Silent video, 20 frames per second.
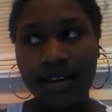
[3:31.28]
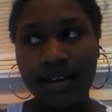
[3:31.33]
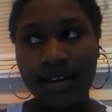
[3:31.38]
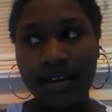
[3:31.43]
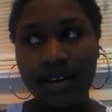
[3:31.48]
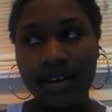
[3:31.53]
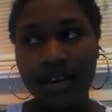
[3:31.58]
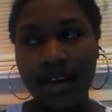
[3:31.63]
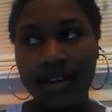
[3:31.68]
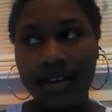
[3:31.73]

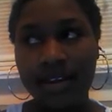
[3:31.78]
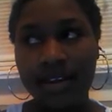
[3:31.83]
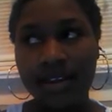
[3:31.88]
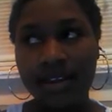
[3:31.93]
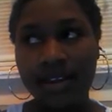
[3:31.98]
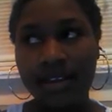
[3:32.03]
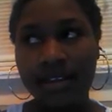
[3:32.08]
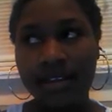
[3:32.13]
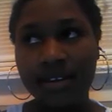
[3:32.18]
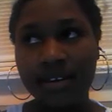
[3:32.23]
I
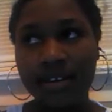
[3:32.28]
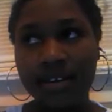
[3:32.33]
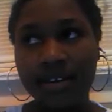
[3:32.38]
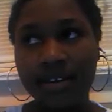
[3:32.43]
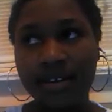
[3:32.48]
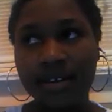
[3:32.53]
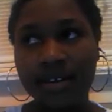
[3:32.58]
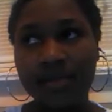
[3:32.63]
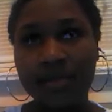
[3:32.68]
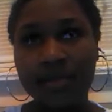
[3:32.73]
think
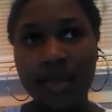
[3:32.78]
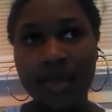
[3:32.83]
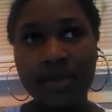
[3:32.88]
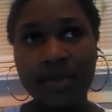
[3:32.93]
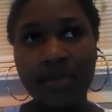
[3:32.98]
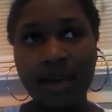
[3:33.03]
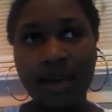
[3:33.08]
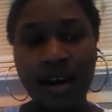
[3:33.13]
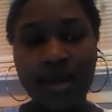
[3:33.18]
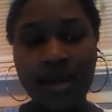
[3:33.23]
a big
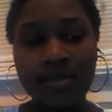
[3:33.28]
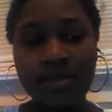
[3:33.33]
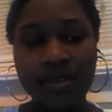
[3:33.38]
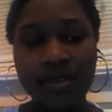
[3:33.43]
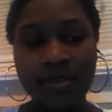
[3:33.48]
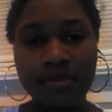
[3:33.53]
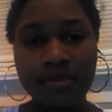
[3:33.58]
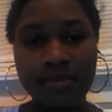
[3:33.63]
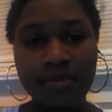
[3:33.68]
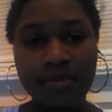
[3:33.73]

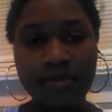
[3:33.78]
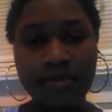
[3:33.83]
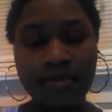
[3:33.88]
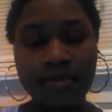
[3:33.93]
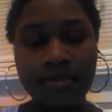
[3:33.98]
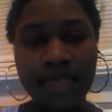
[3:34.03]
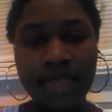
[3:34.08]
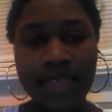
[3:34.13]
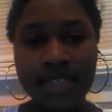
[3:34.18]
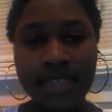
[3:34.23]
problem
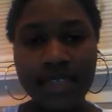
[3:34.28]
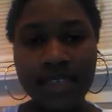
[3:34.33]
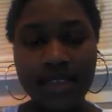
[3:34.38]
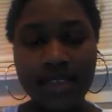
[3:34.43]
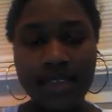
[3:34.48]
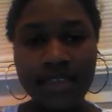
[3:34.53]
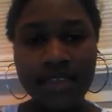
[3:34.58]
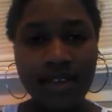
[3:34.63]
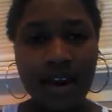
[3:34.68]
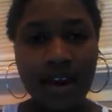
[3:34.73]

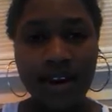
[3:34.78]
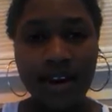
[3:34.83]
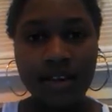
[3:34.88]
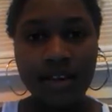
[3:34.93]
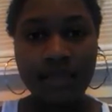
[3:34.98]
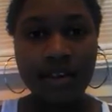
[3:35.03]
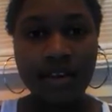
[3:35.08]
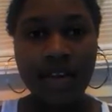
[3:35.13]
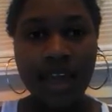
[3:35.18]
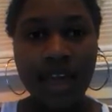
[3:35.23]
is our
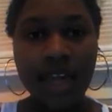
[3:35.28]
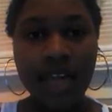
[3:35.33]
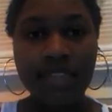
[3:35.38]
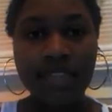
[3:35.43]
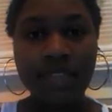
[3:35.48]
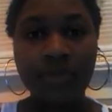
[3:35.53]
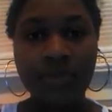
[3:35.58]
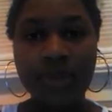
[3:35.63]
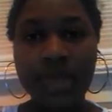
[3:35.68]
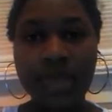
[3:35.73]

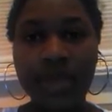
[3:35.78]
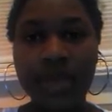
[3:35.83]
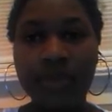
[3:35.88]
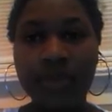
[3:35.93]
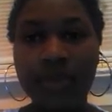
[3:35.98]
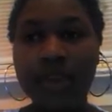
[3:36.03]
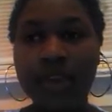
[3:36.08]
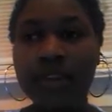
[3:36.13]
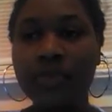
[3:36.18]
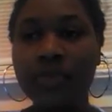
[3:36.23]
communication.
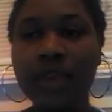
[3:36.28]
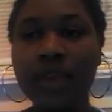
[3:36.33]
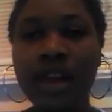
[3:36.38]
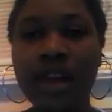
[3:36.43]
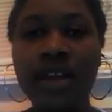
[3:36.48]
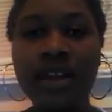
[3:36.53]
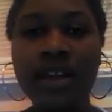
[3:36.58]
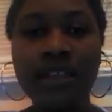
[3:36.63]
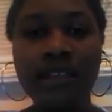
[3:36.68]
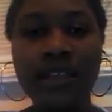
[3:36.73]
We
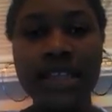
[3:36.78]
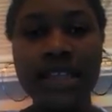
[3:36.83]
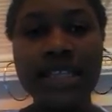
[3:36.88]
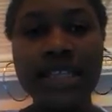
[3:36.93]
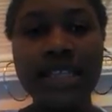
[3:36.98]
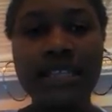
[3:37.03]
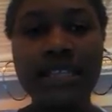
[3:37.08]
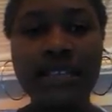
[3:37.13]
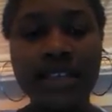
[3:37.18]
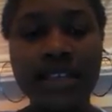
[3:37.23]
aren't even
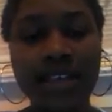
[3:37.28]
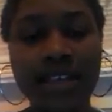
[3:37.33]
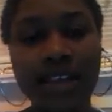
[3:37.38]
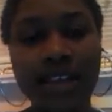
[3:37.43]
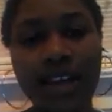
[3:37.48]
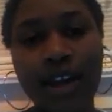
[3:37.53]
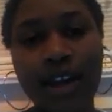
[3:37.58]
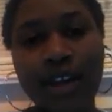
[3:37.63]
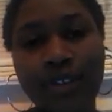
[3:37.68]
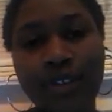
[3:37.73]
listening
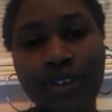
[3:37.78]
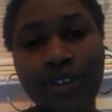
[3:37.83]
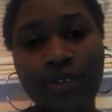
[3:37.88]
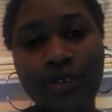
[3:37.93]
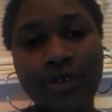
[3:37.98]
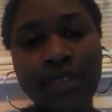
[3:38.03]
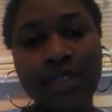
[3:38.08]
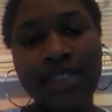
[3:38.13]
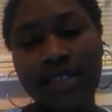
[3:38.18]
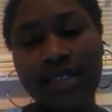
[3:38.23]

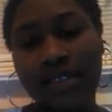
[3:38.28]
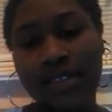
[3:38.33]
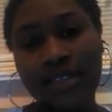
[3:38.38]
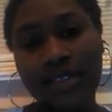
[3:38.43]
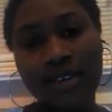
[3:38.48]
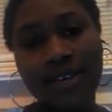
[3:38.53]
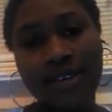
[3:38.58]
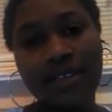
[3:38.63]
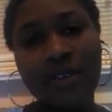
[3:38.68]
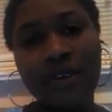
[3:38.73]
to each
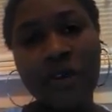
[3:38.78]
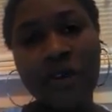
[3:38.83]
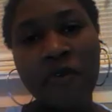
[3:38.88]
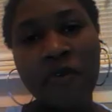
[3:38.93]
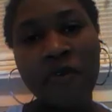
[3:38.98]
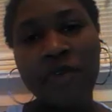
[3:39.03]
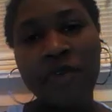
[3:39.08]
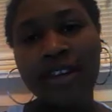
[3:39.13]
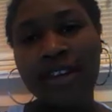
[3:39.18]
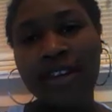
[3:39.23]
other.
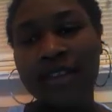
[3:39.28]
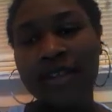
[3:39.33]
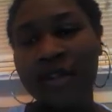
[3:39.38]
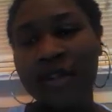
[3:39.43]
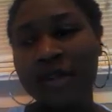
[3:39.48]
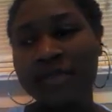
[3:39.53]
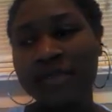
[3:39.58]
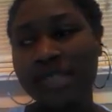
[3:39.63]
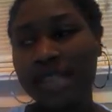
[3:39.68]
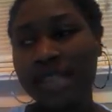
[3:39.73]
No, you know
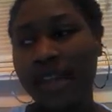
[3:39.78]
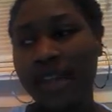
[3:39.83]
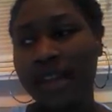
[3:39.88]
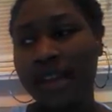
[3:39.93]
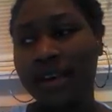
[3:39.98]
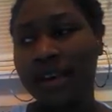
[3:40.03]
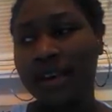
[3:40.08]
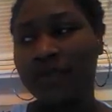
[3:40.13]
what I'm saying?